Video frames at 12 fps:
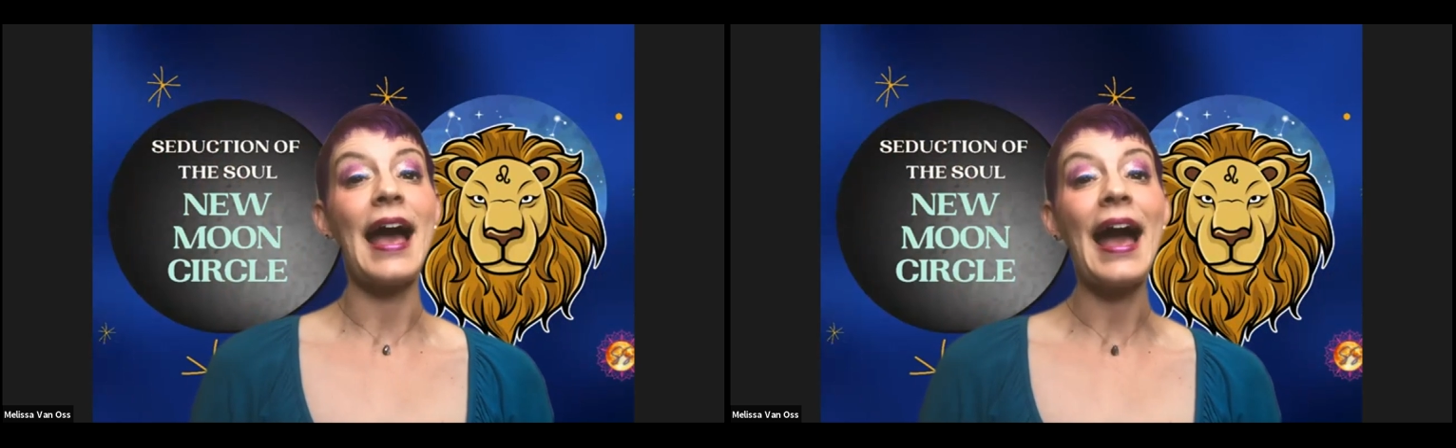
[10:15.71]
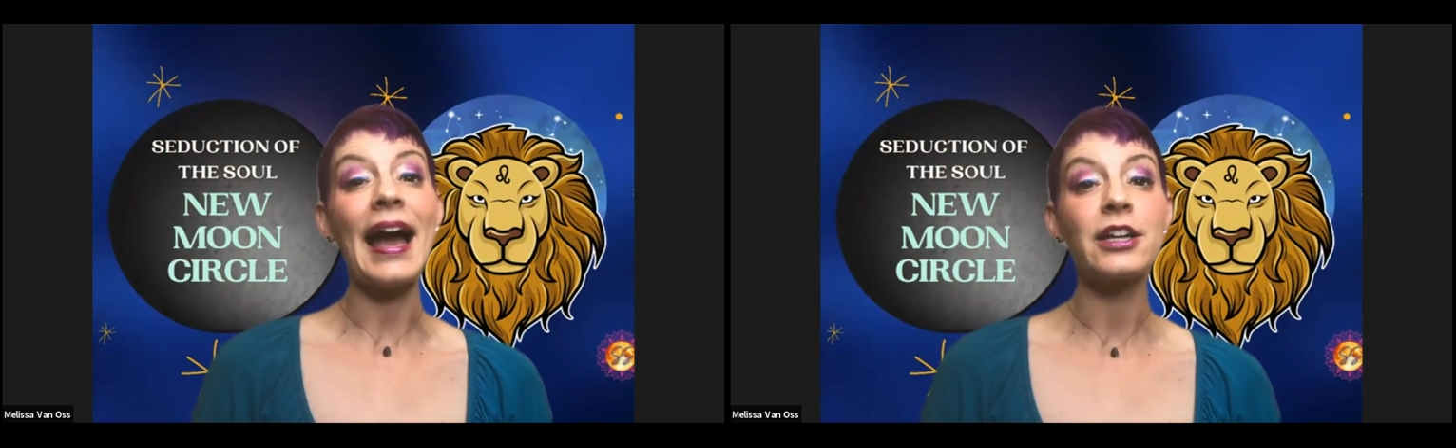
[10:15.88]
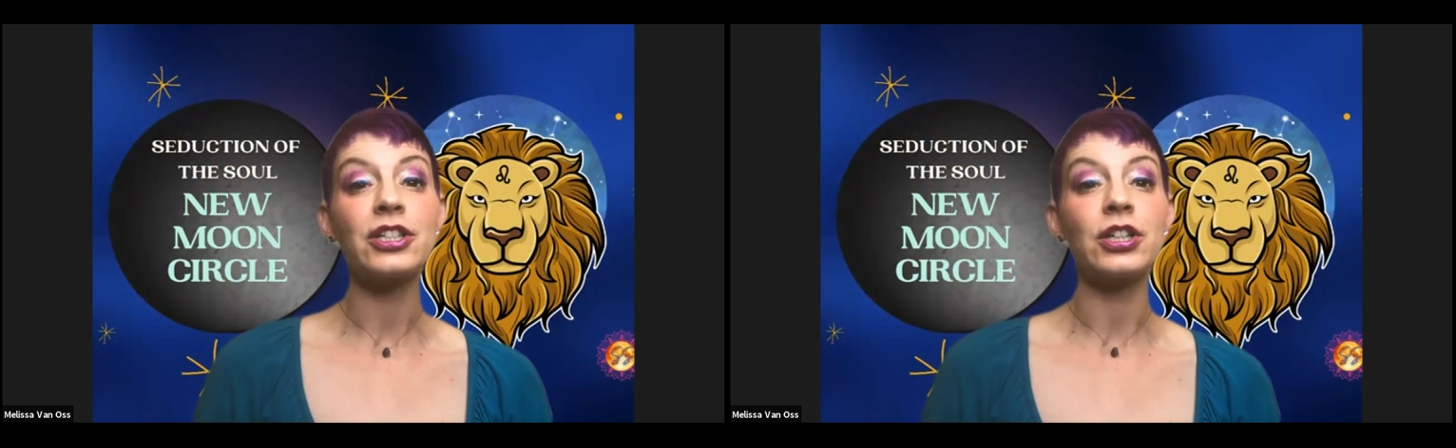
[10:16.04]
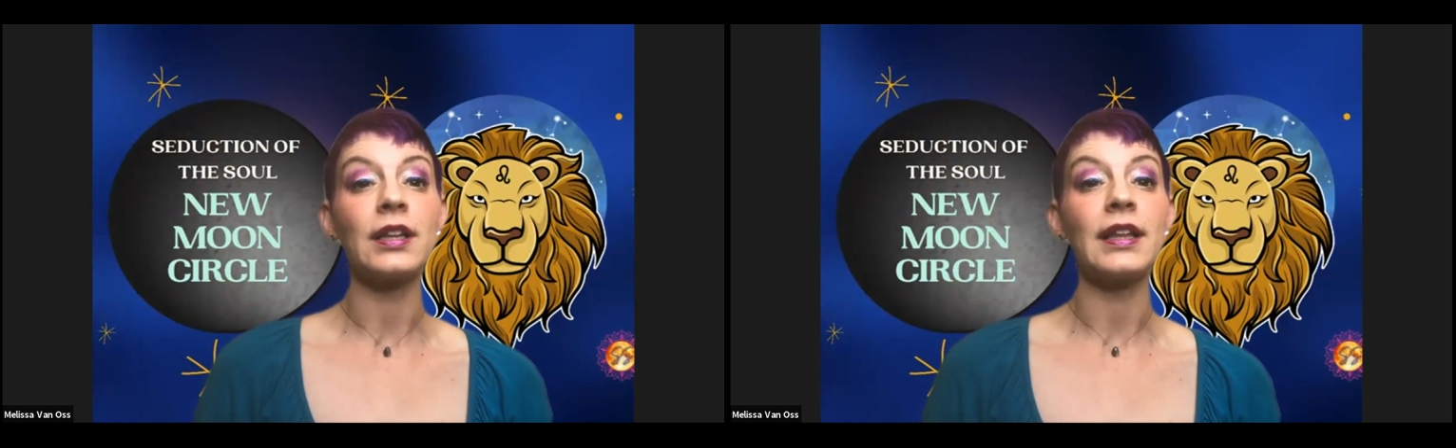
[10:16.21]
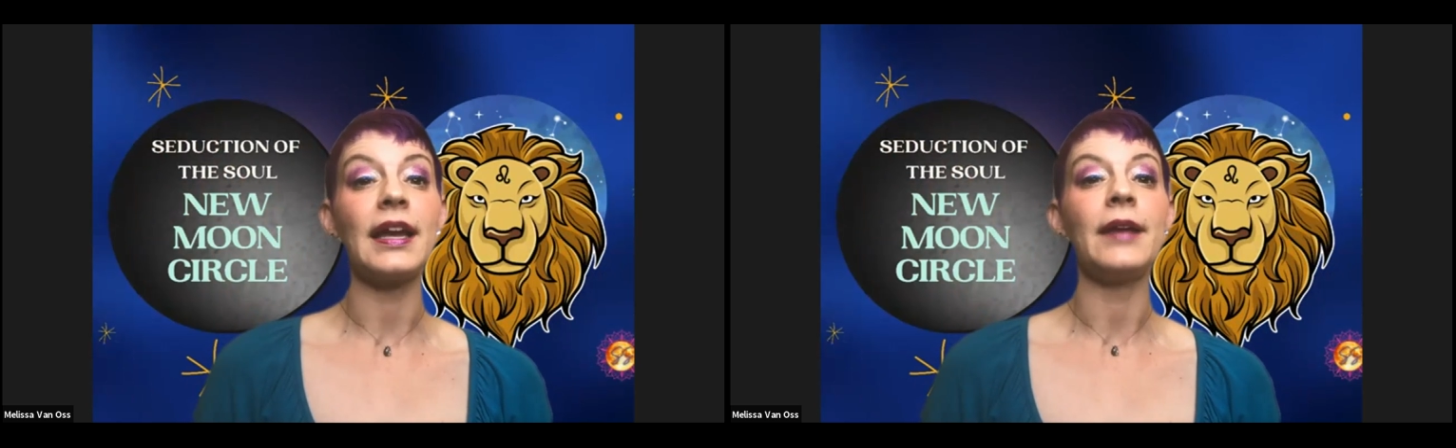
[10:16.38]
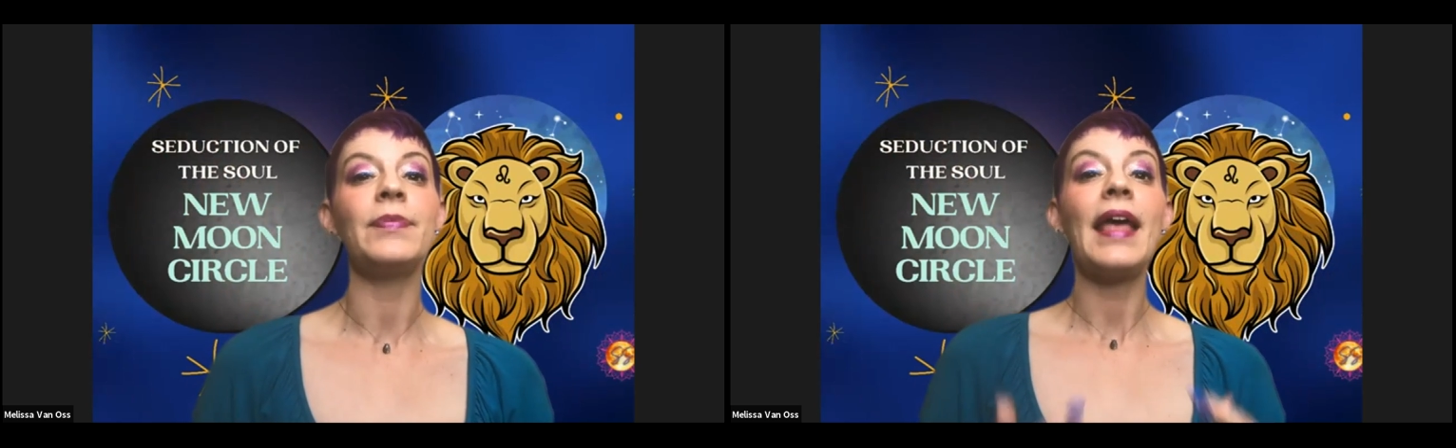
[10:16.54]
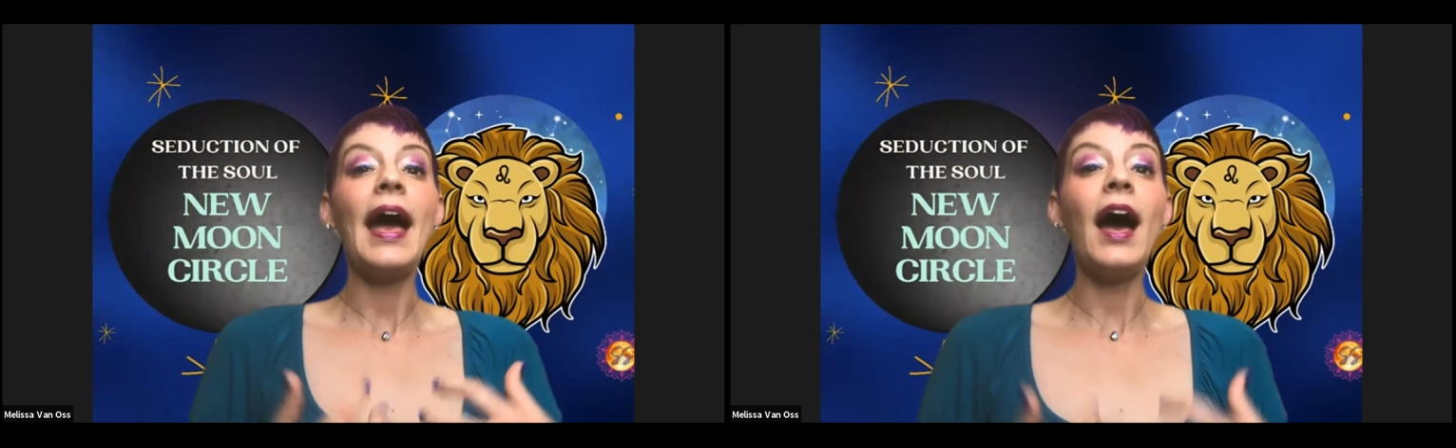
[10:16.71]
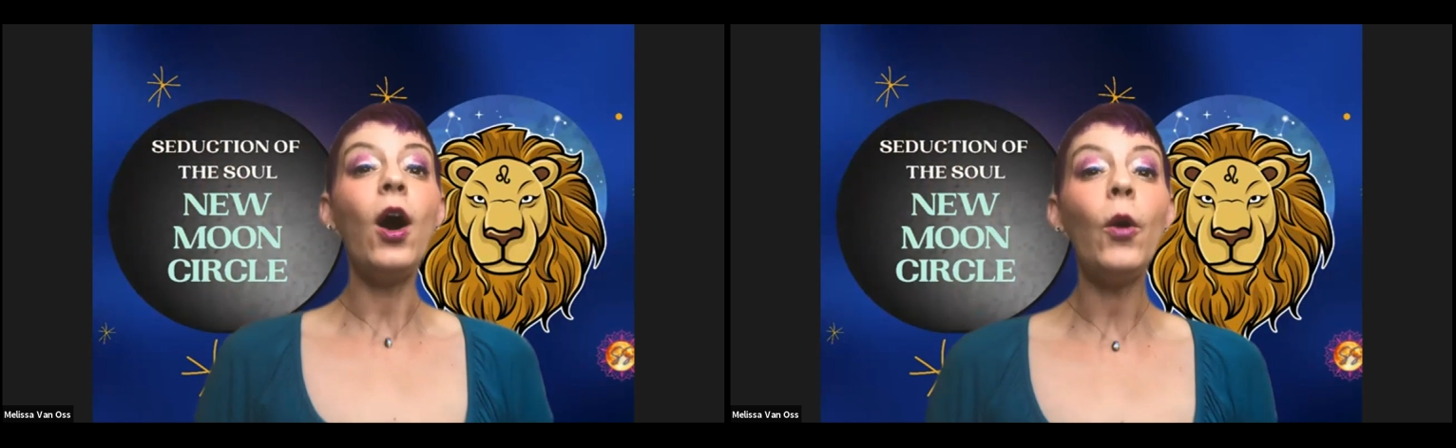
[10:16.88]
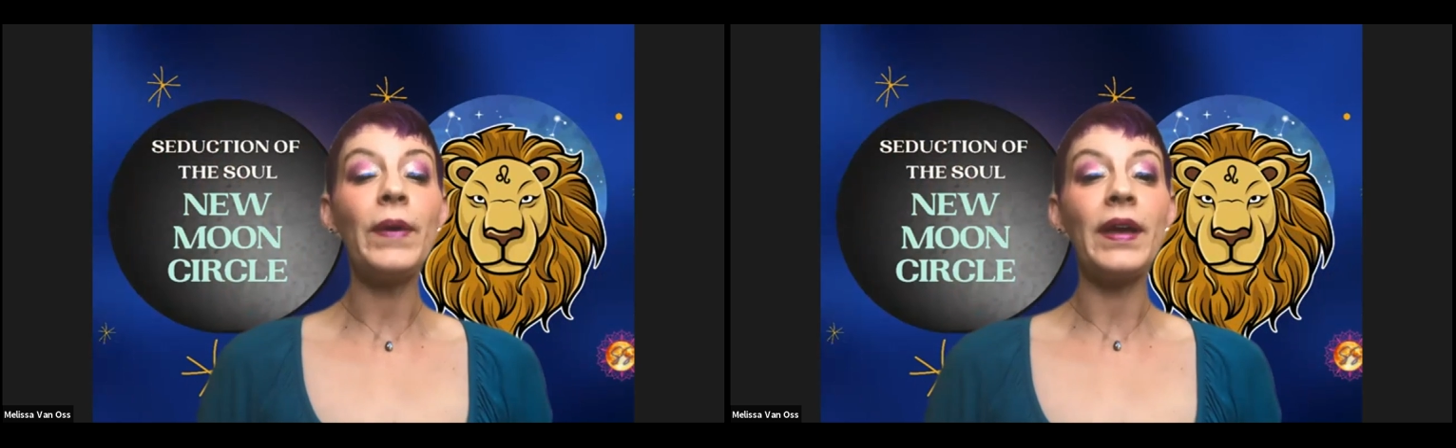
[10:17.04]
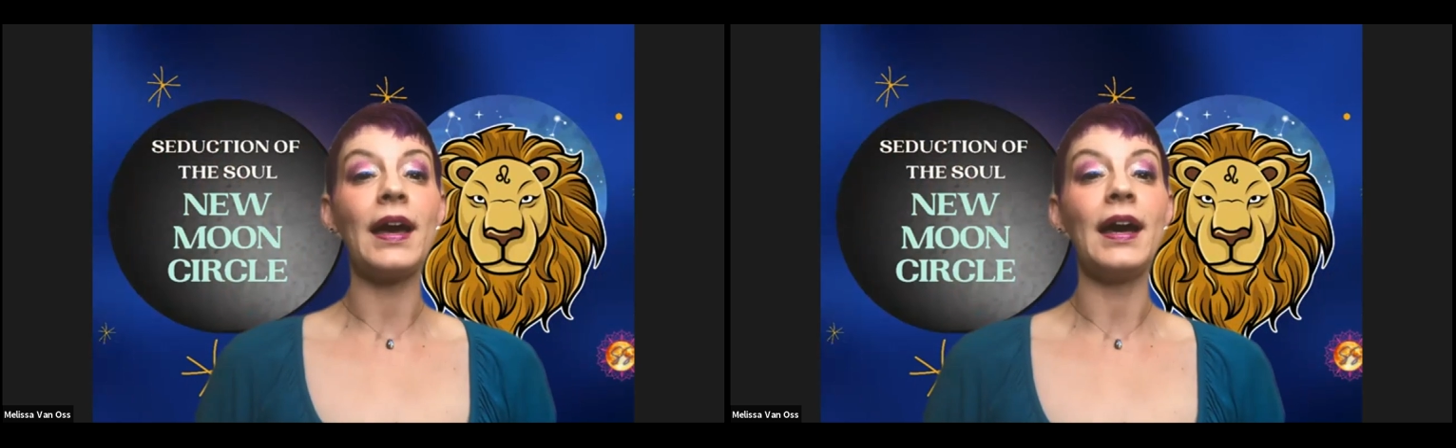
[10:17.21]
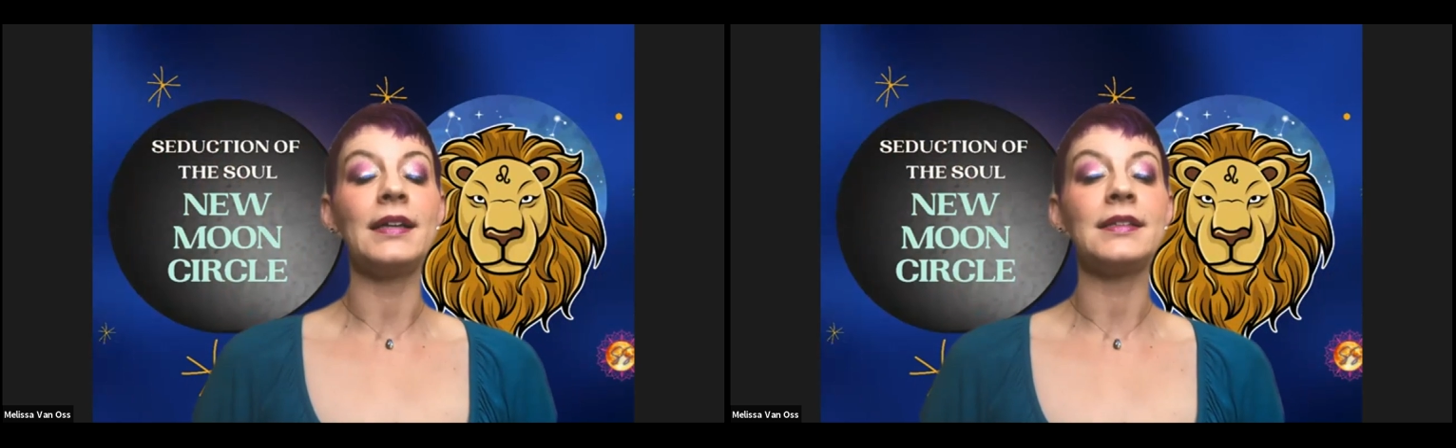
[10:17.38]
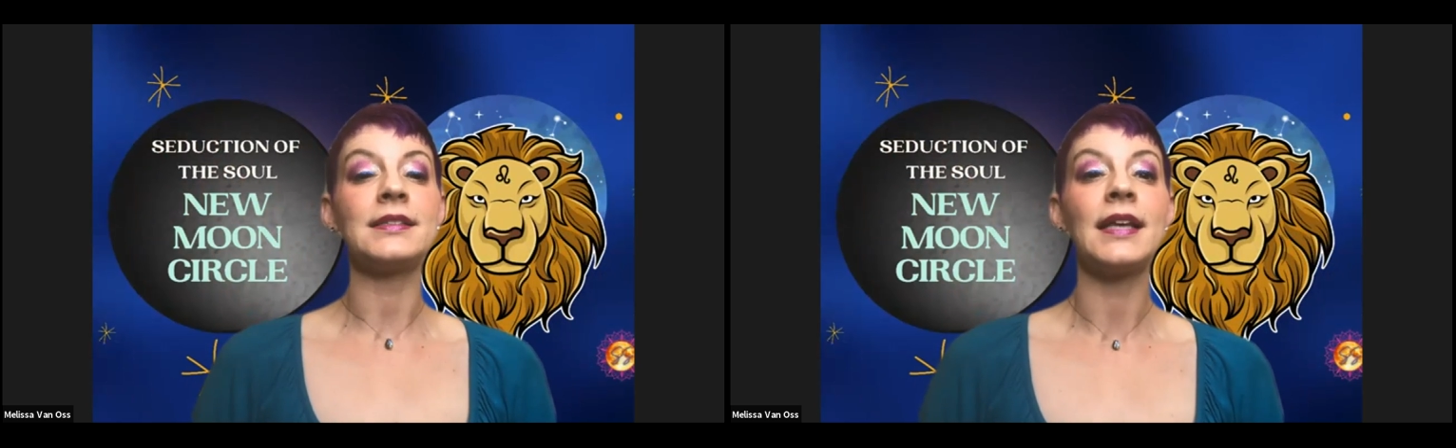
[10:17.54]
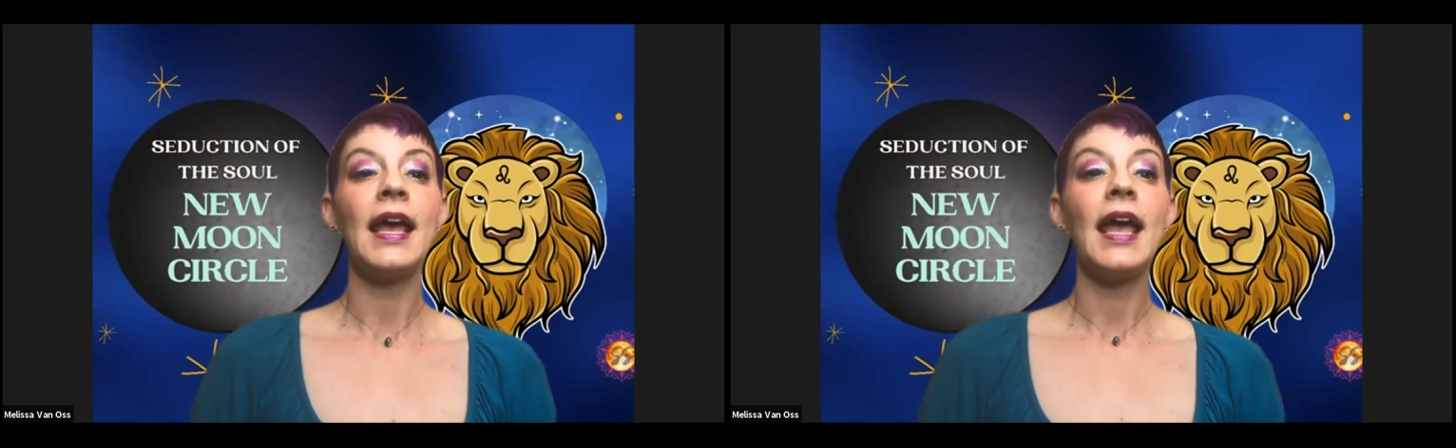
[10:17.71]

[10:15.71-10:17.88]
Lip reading: actually helping us